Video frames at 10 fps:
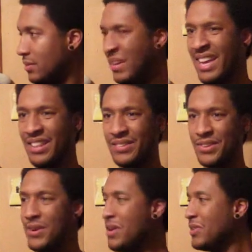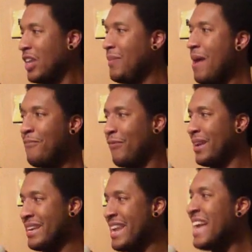What? Screw you, Zombie. I'm
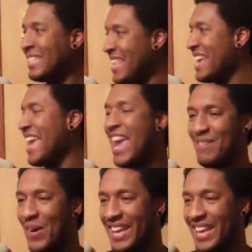freaking nice at that game.